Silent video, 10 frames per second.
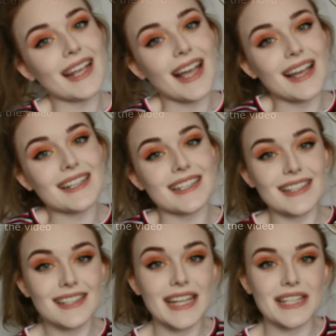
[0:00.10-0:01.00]
guys,
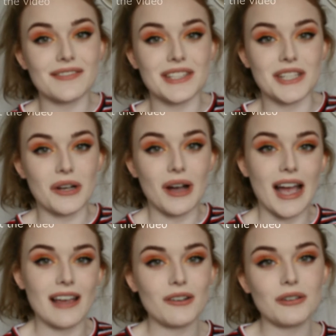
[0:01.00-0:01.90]
in today's video
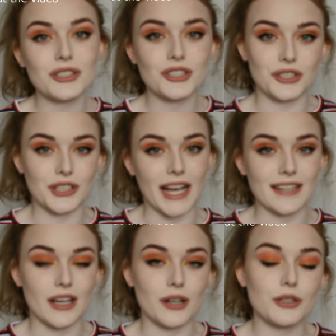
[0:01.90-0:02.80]
I'm going to show you
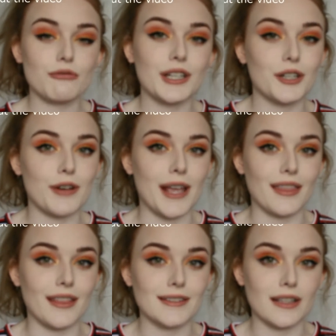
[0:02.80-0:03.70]
guys how to
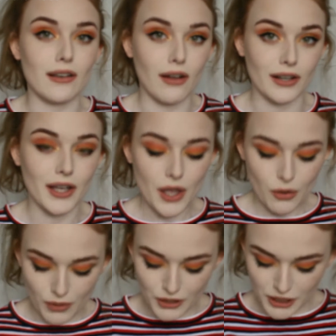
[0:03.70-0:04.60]
recreate this look,
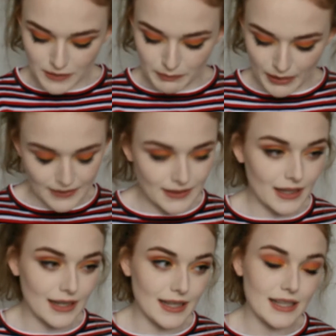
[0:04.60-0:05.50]
which is
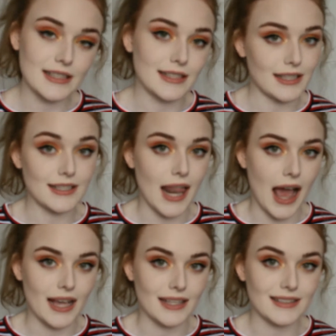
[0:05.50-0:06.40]
basically sunset
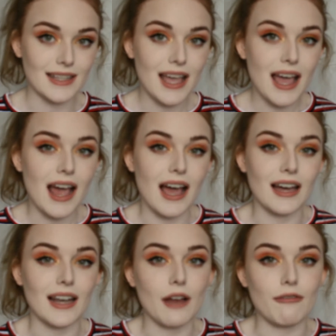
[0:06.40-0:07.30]
eyes,
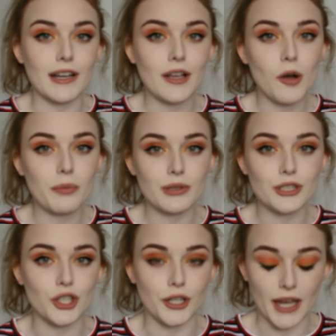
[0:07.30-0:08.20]
and I really hope you
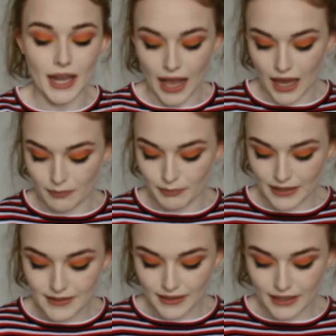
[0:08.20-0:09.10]
enjoy it. And
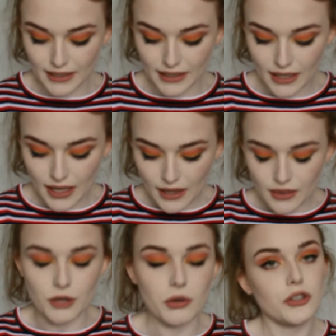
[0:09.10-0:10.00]
basically
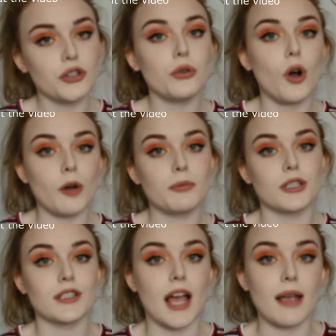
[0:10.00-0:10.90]
there were two
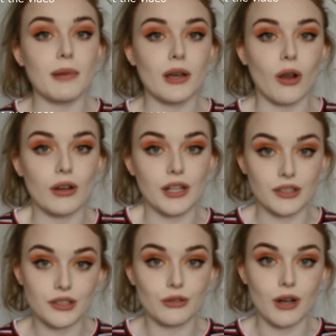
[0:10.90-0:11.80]
options I put on
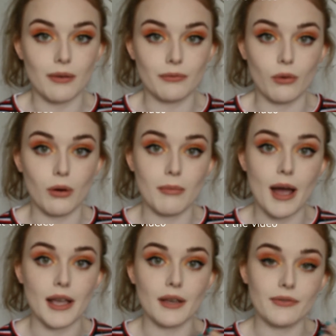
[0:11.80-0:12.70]
Instagram for
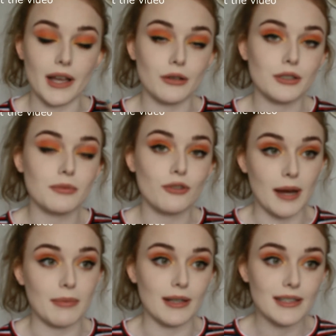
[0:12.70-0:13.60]
my fellow
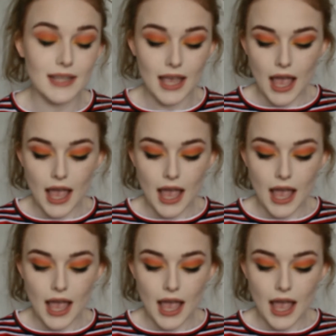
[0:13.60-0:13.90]
subscribers,